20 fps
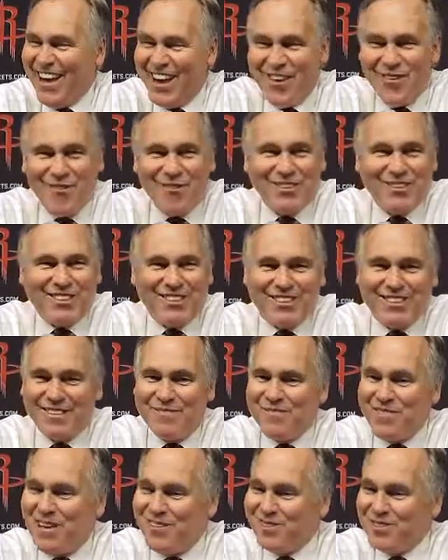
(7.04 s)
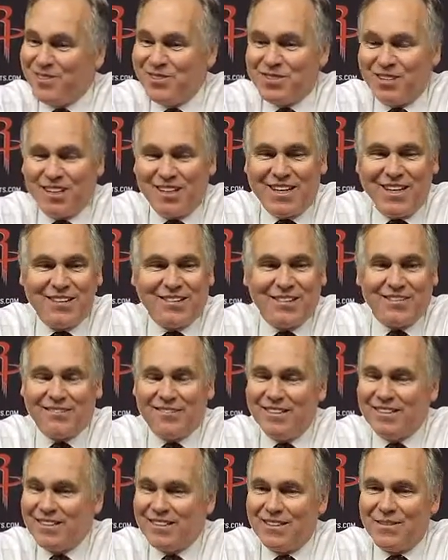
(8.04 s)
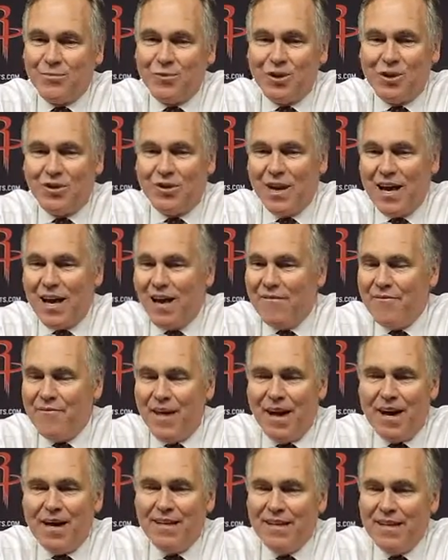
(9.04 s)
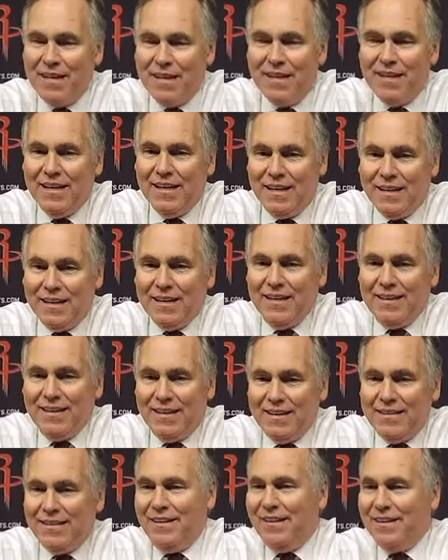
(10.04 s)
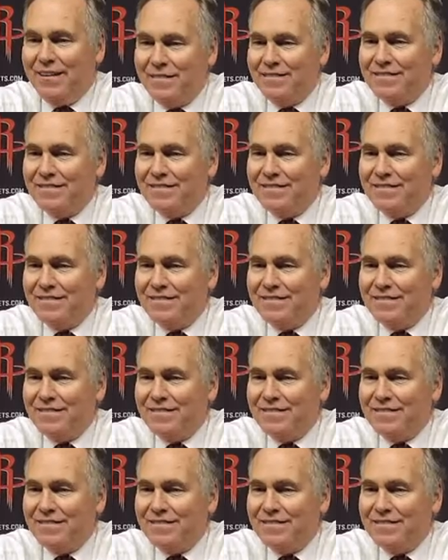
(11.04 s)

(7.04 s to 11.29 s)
We just sometimes lose our concentration if we don't have that. You know.